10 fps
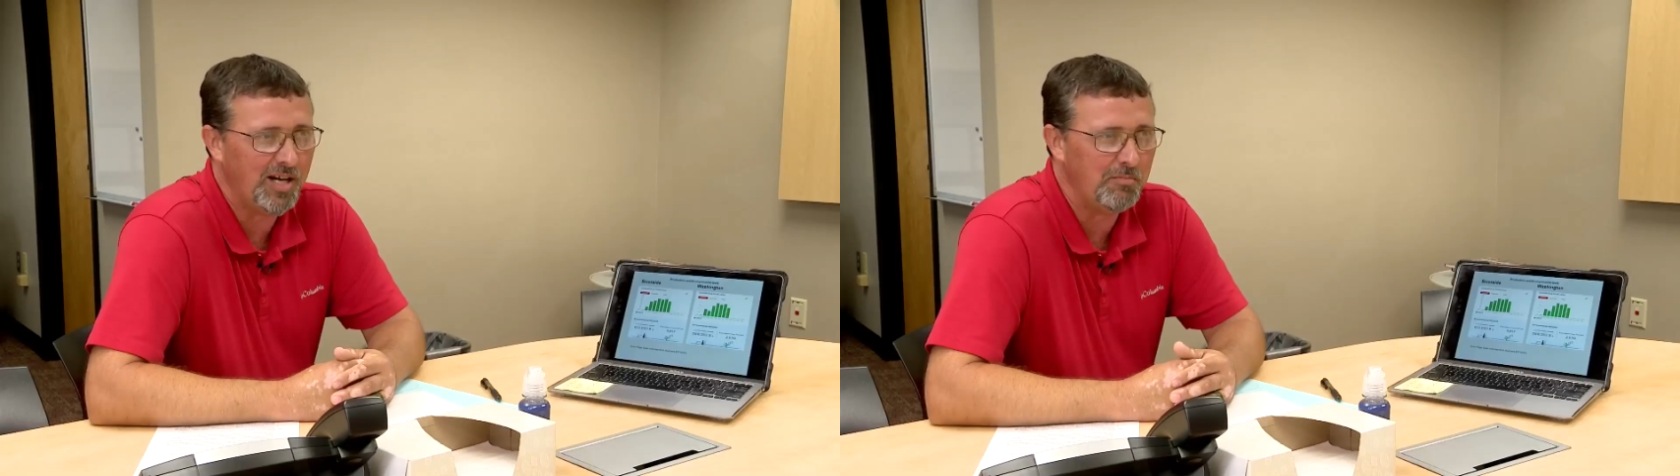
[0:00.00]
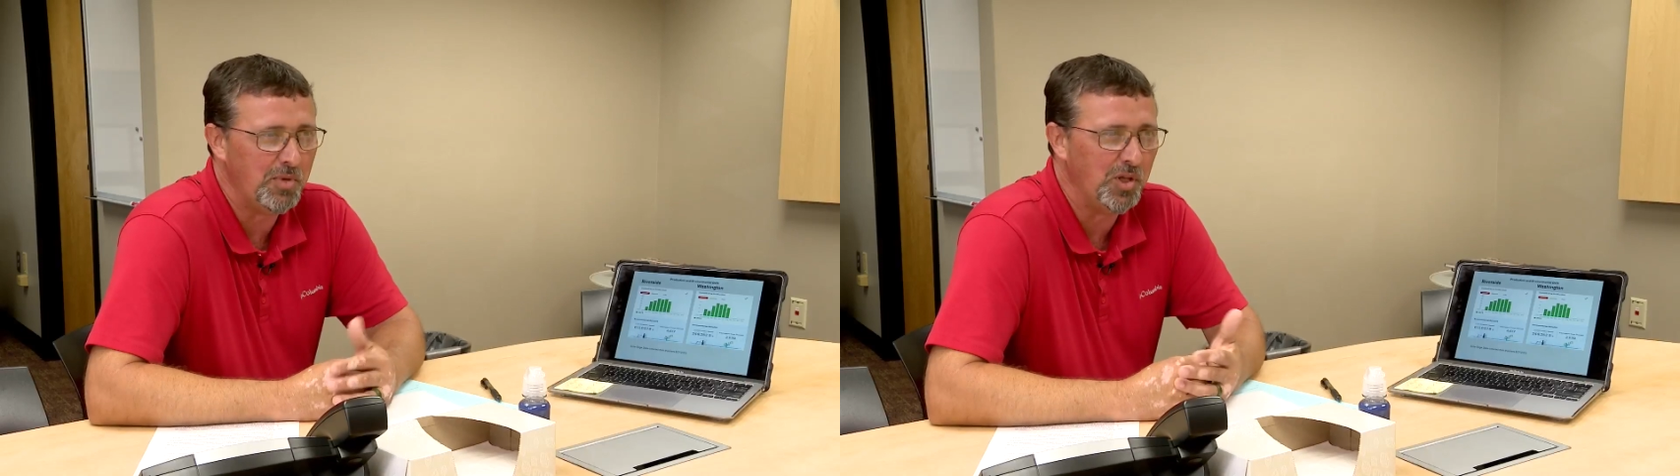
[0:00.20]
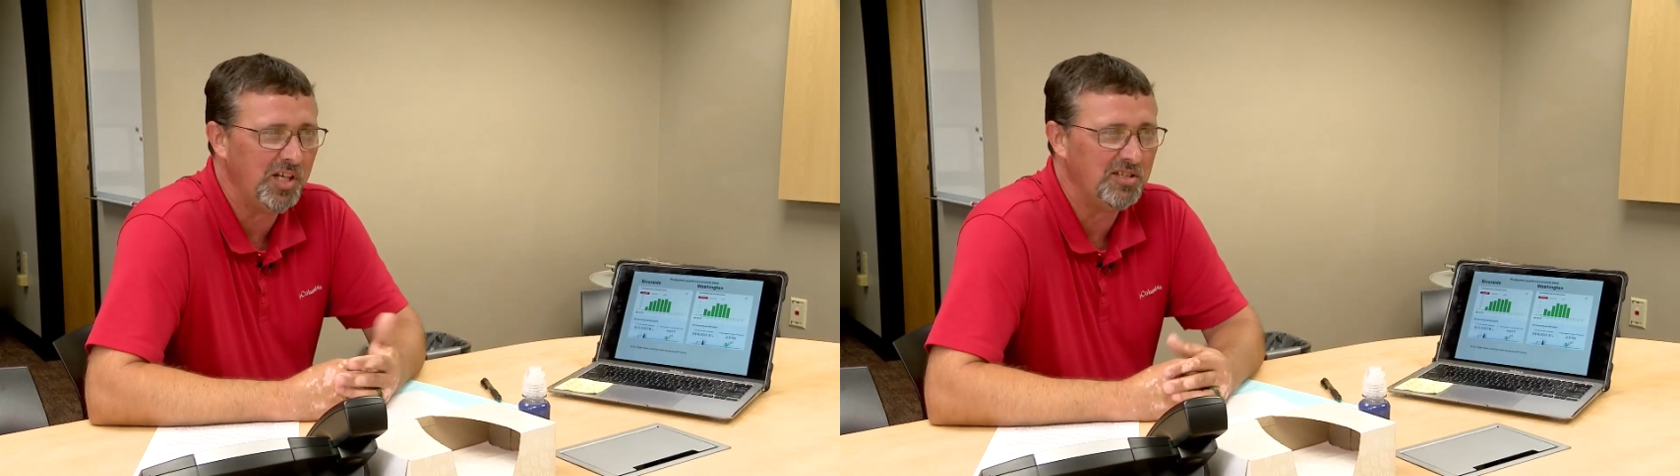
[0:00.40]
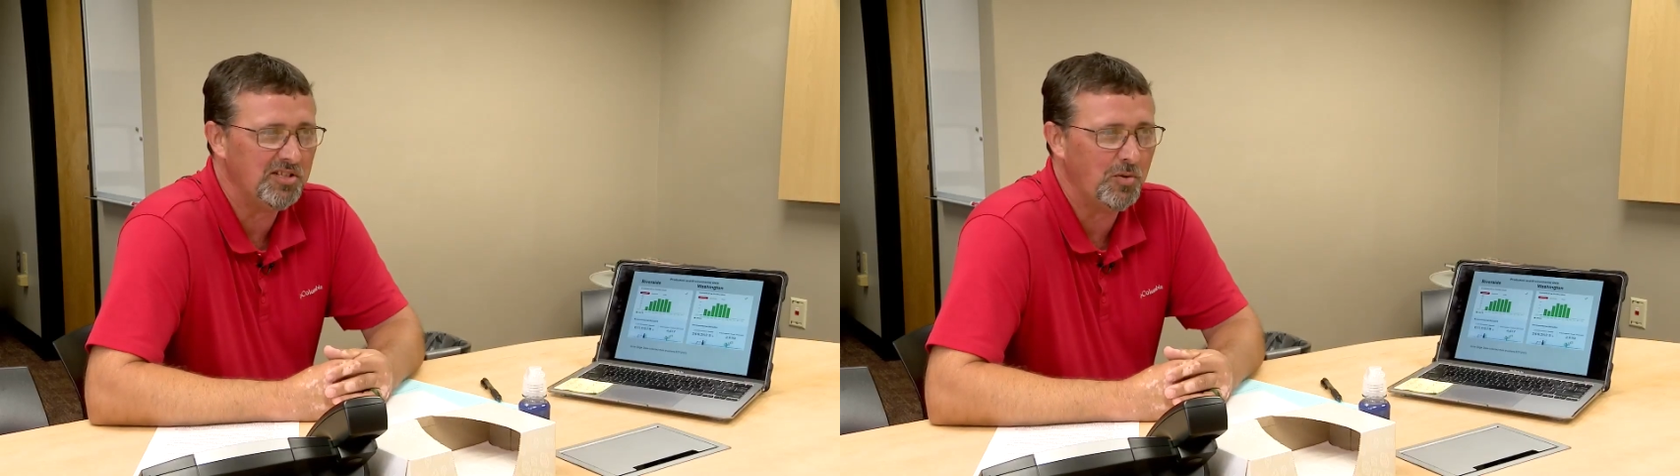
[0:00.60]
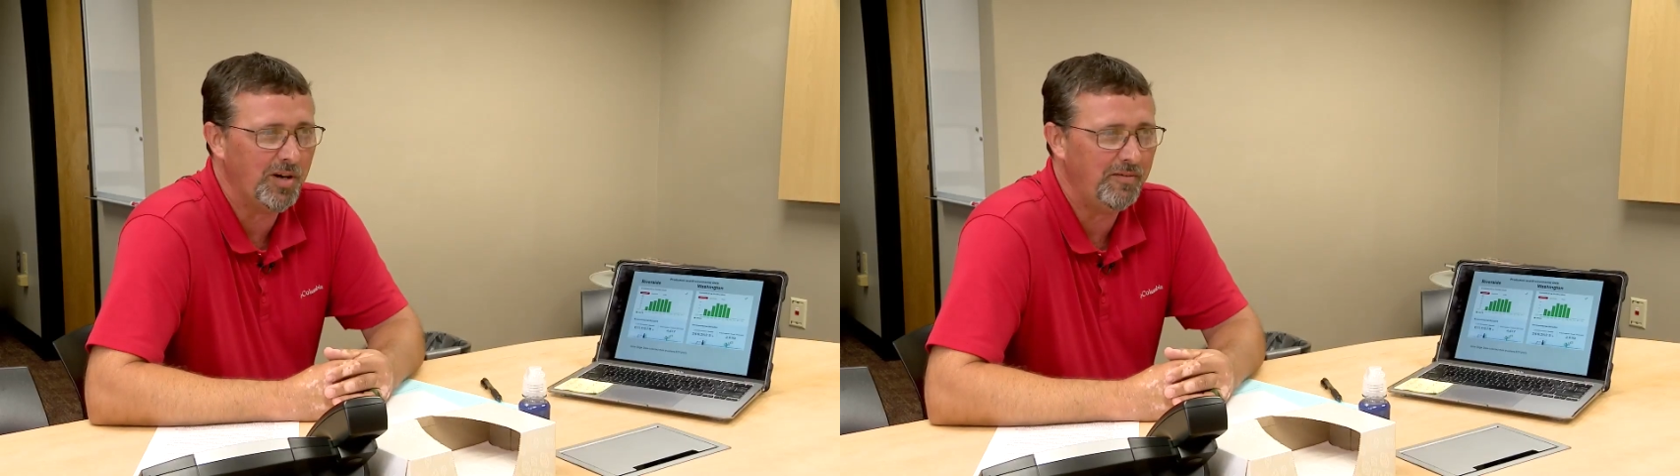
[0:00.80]
1 million
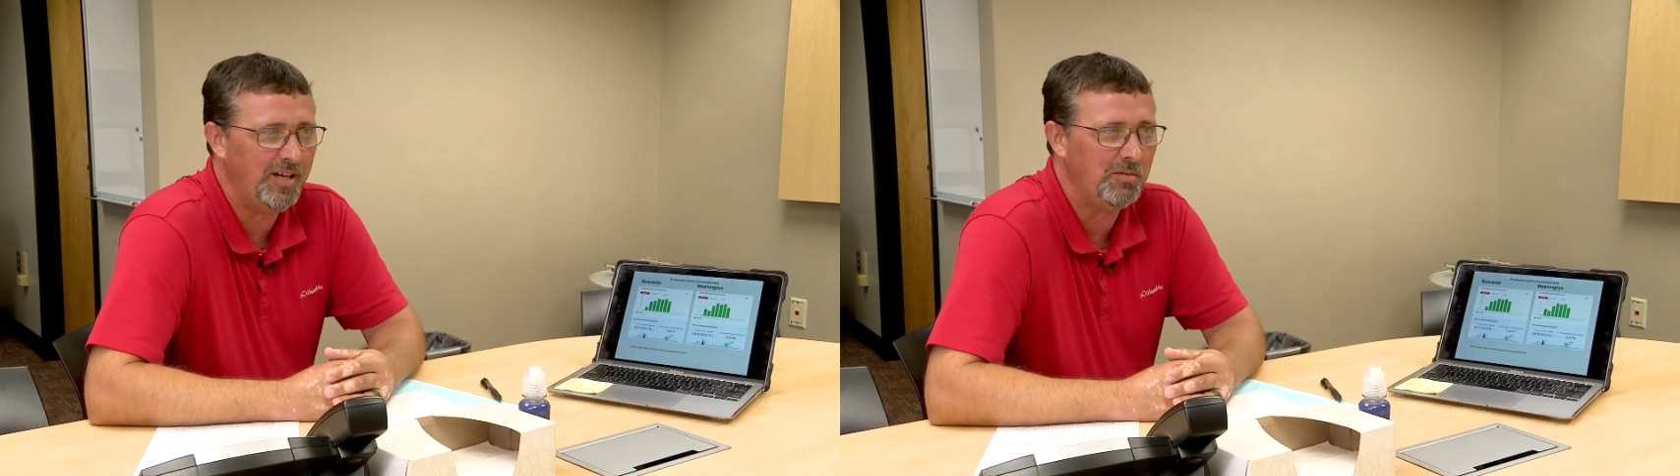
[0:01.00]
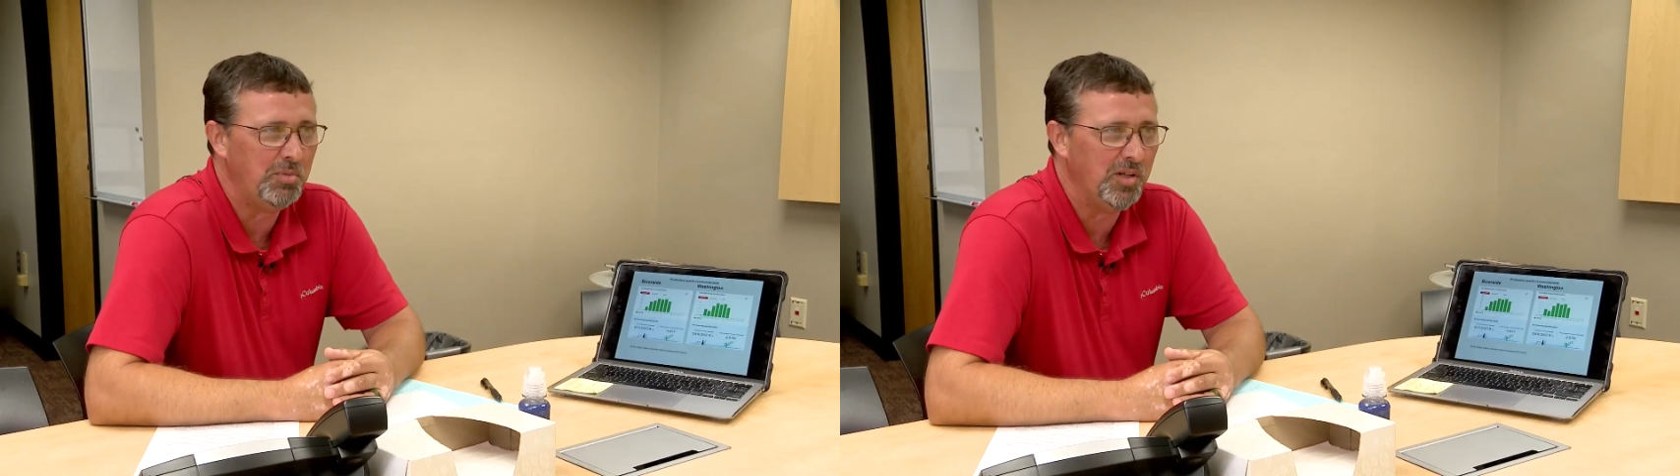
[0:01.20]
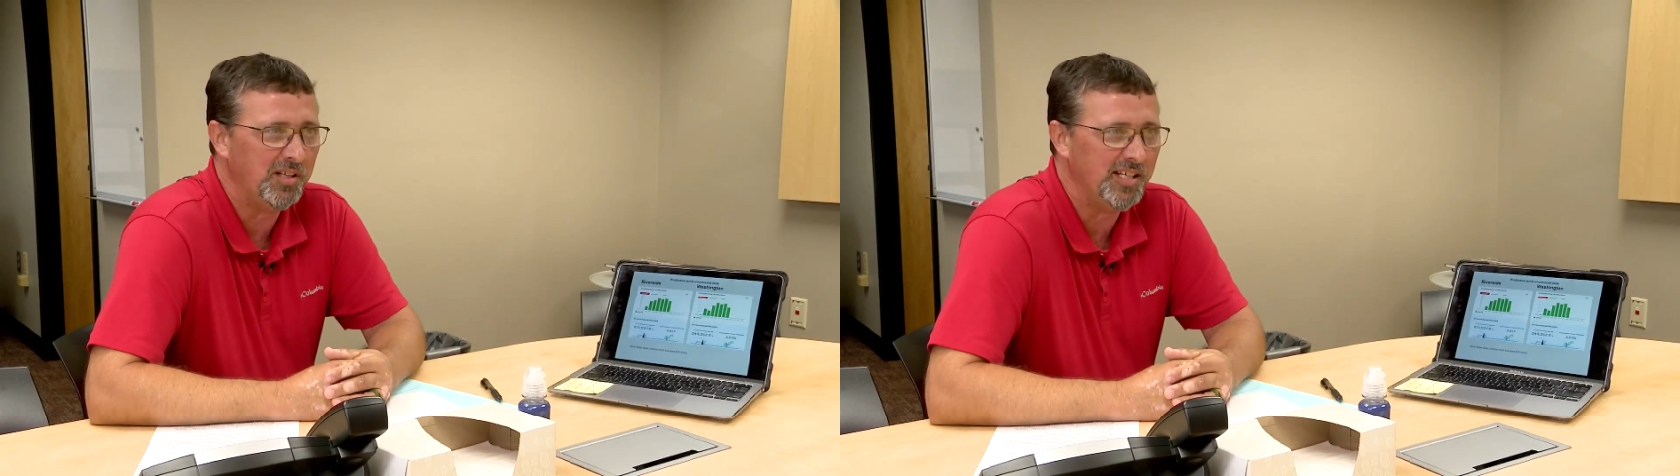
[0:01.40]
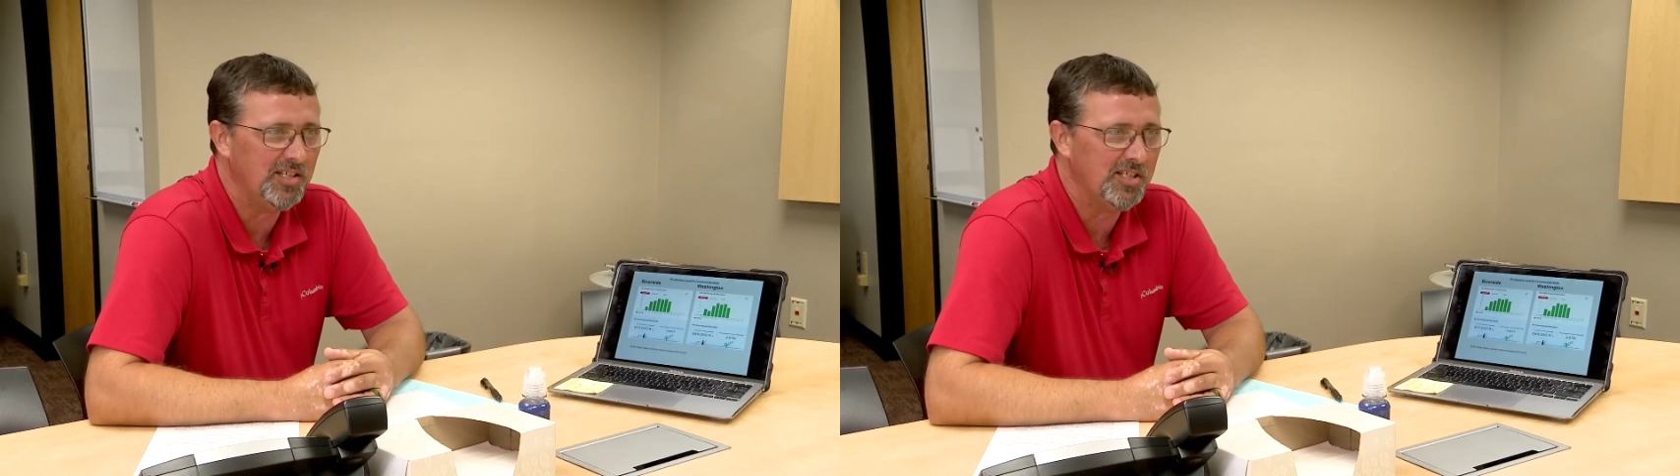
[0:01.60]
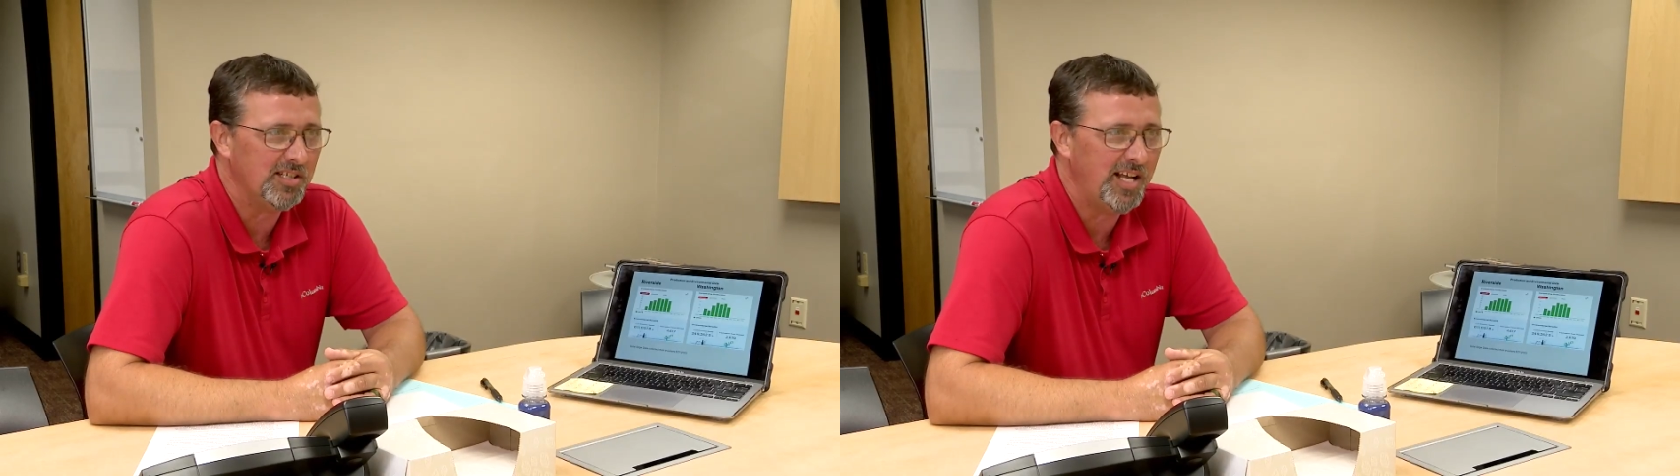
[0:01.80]
square feet of
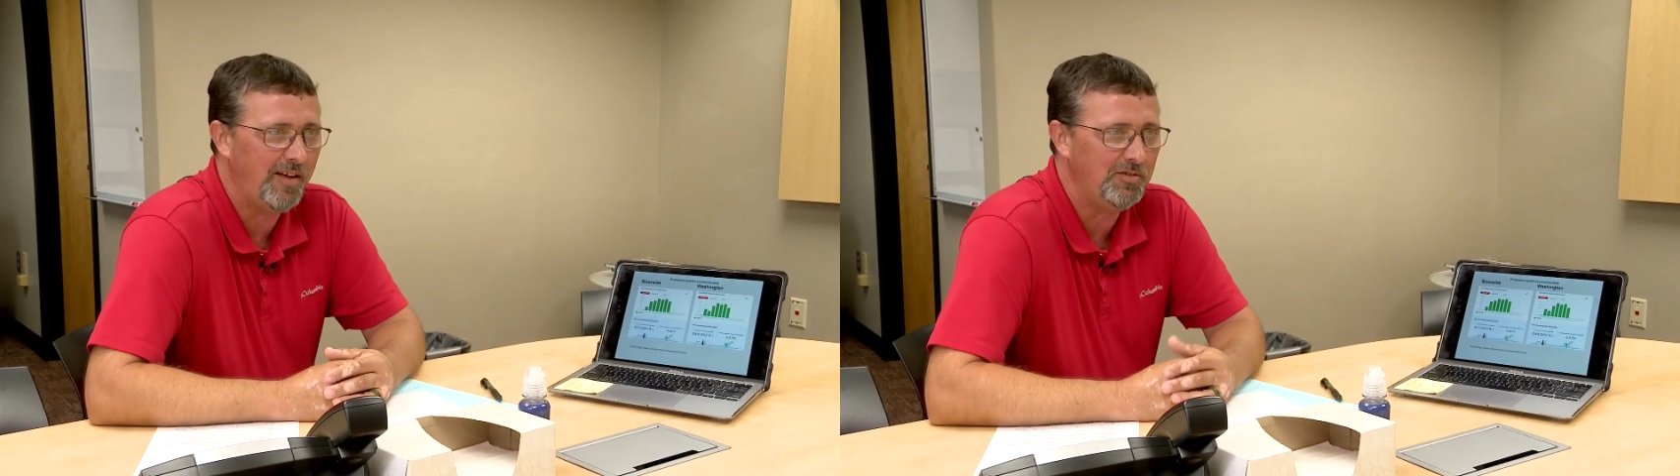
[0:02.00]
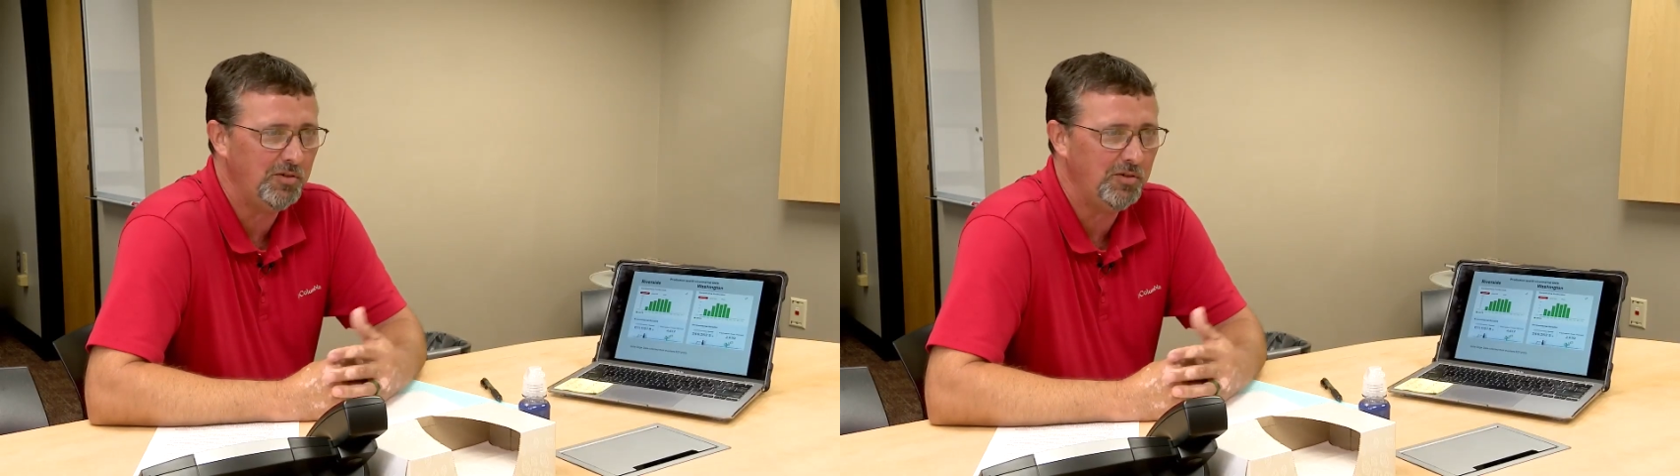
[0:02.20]
buildings and have